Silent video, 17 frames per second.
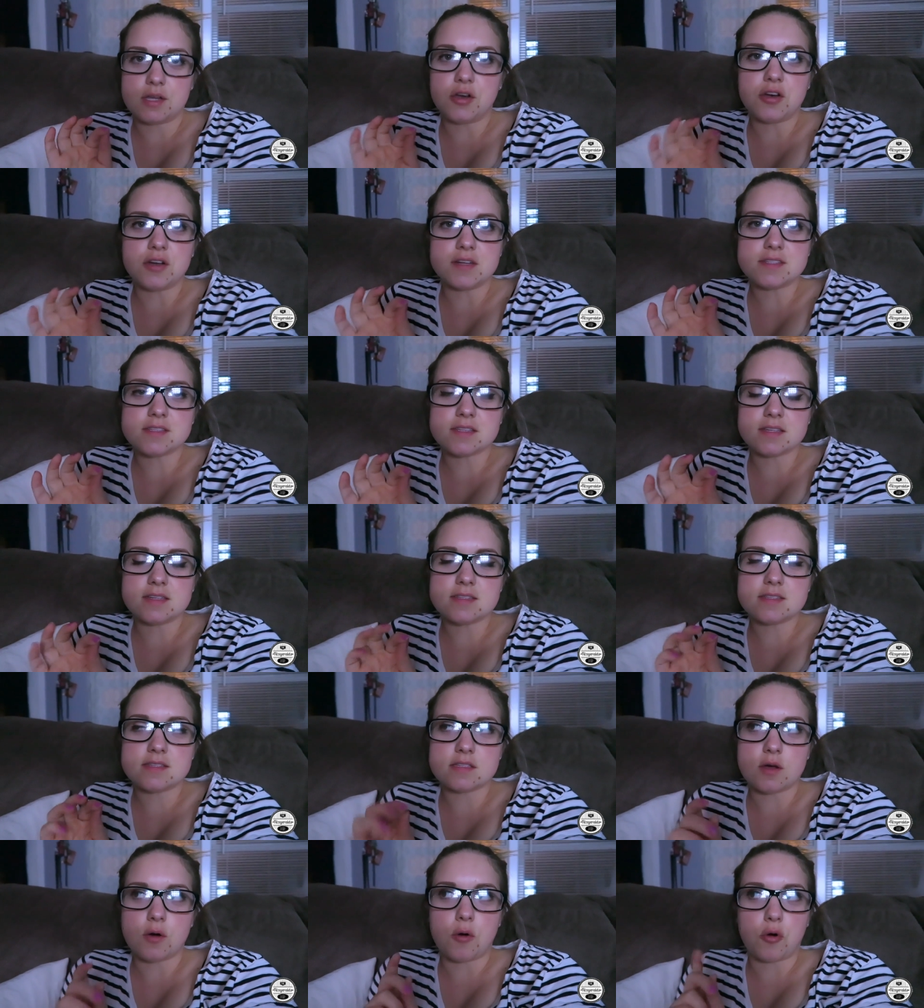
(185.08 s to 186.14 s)
seriously
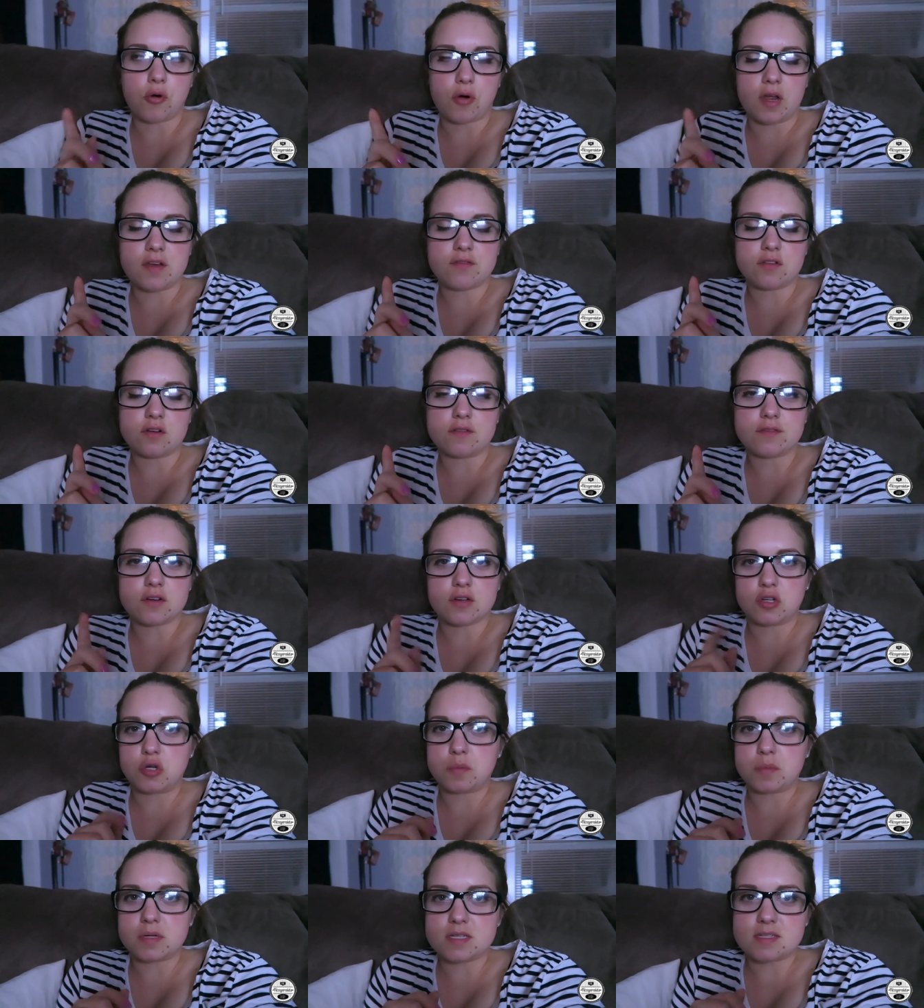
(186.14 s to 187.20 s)
so grateful for
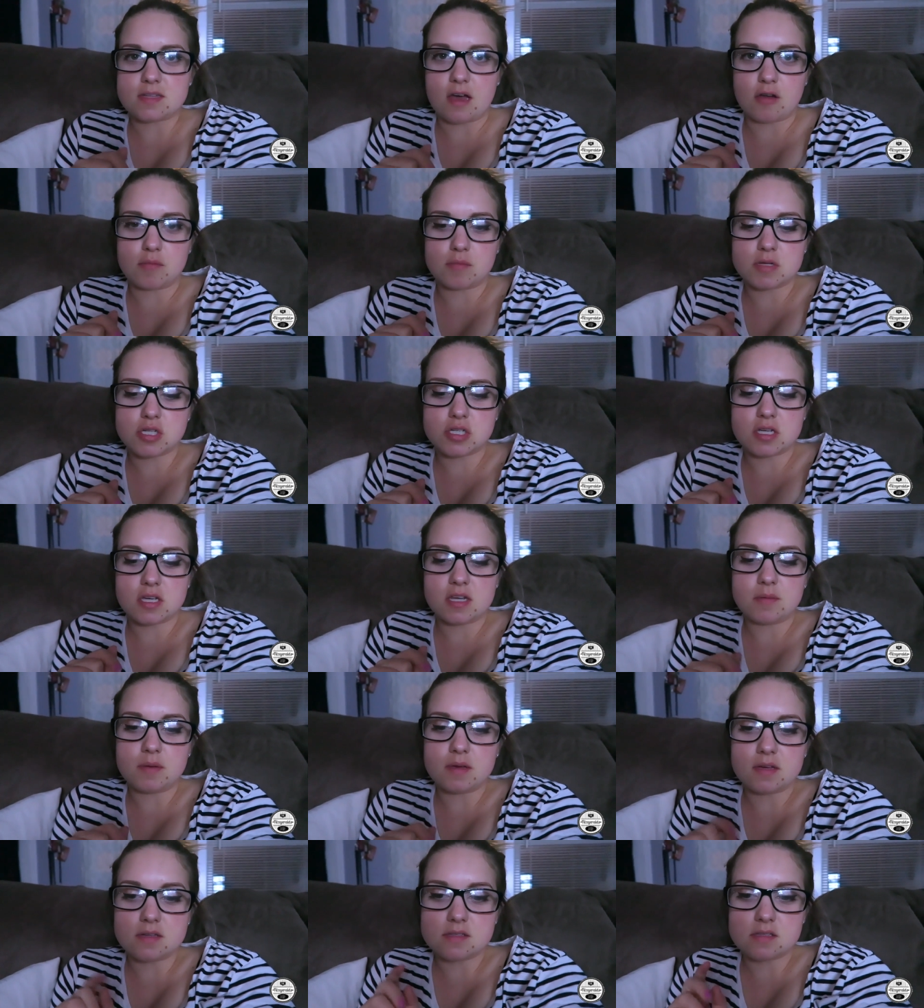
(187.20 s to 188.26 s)
Cooper's sound machine
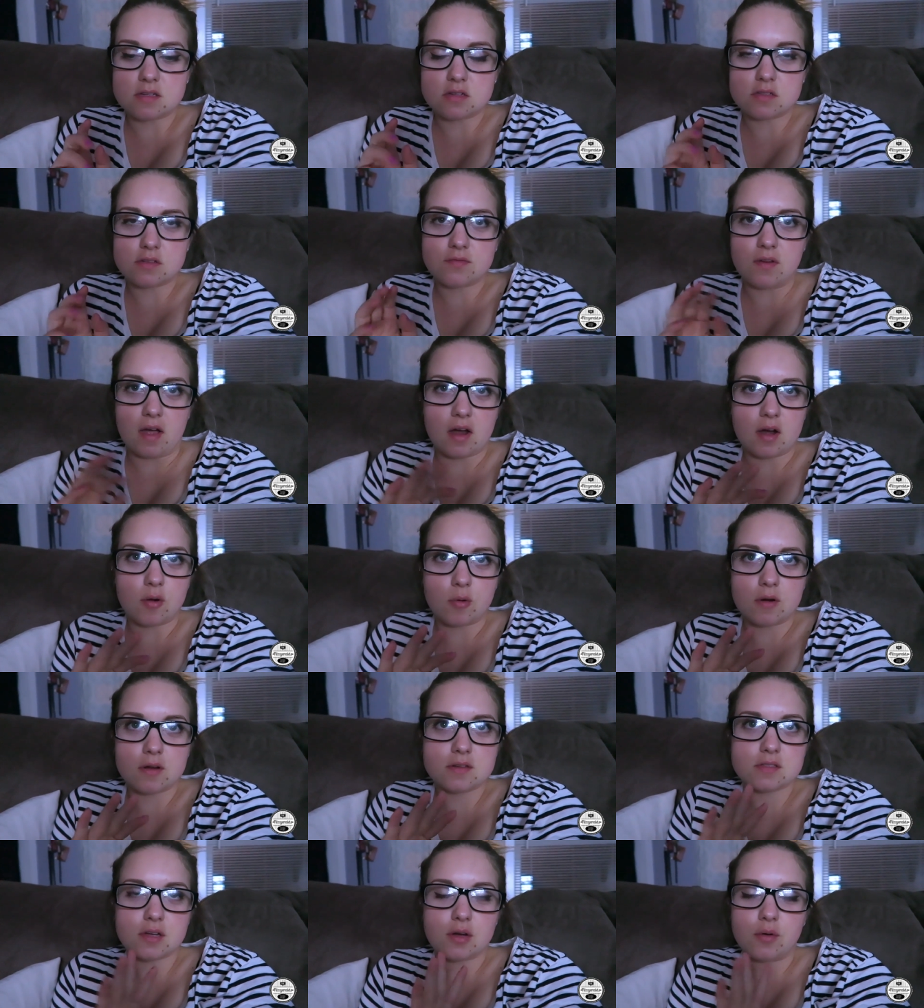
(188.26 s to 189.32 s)
because there's
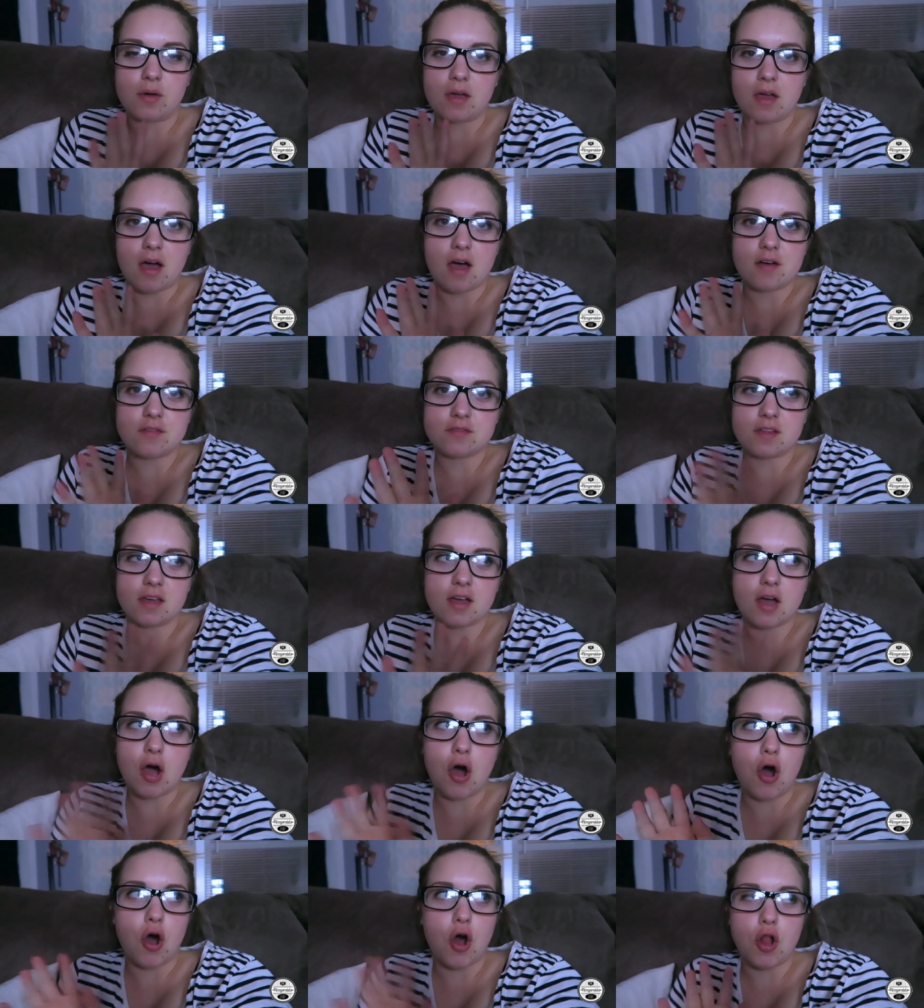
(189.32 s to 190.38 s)
fireworks going off like
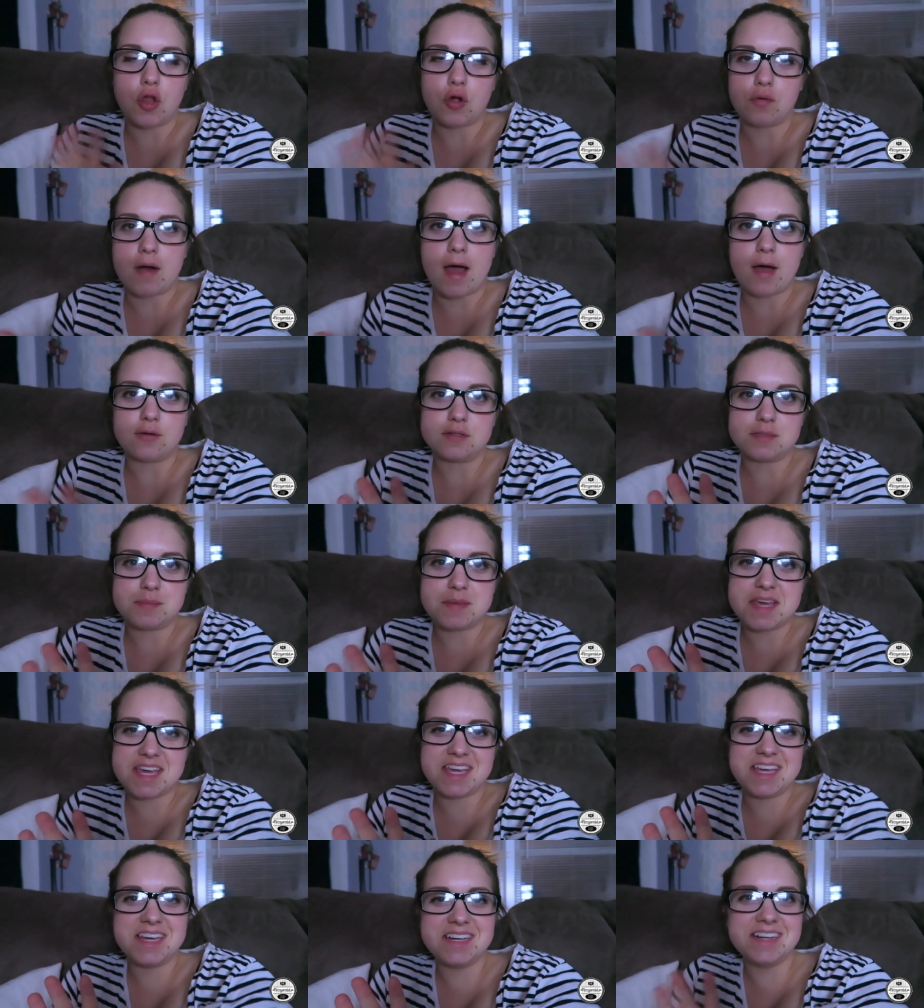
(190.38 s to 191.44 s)
all around
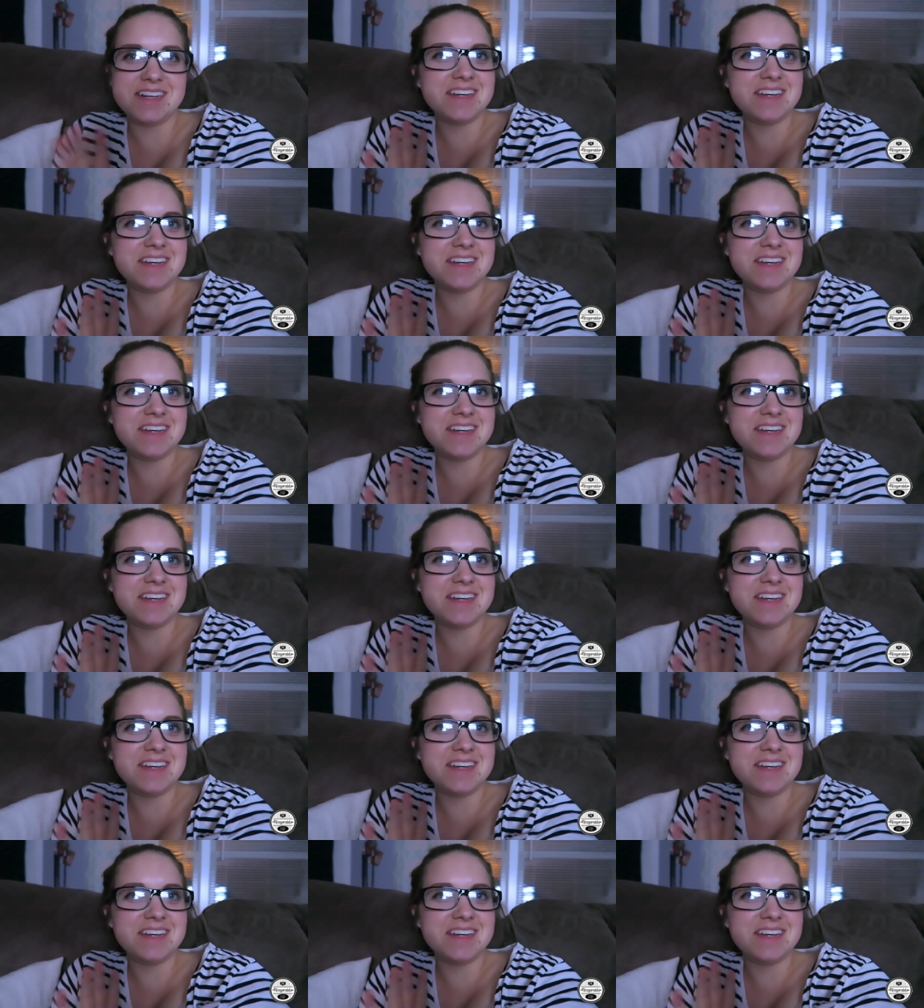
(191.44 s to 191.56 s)
me.